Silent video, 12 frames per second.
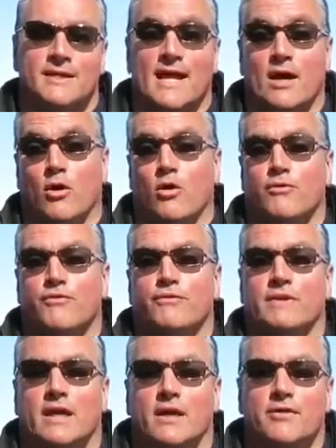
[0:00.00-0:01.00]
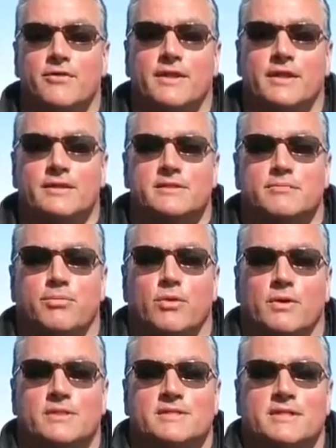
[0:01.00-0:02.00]
Now, the other thing that's
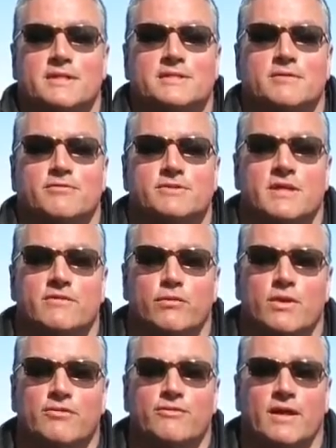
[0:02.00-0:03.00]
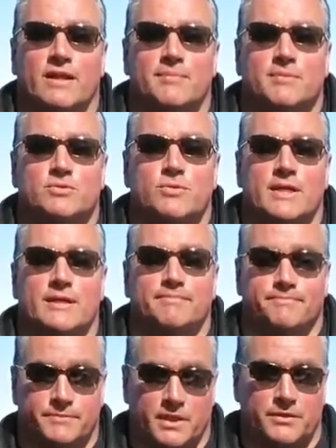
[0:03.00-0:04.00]
important is that it's the site of a rift valley
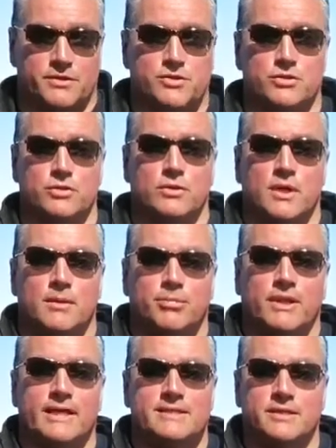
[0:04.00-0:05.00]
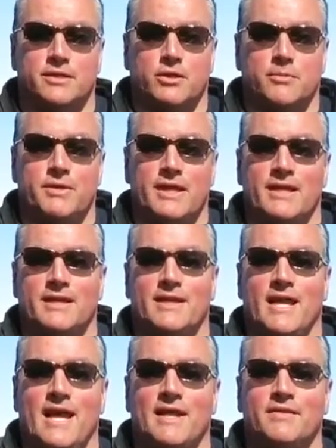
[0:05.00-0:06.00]
between the two plates, the
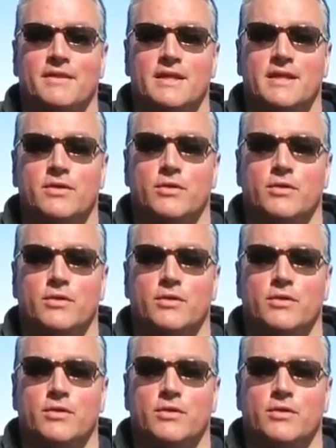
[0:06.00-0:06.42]
European and the